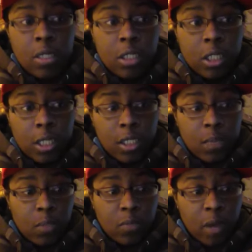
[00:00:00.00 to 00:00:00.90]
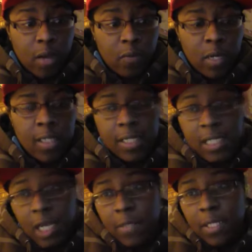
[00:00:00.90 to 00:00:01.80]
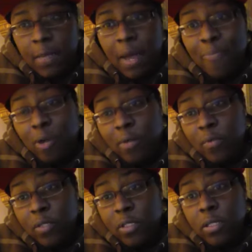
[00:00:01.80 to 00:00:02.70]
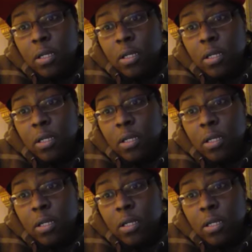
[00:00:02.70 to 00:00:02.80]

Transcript: She gets someone right away, and they tell me that my appointment was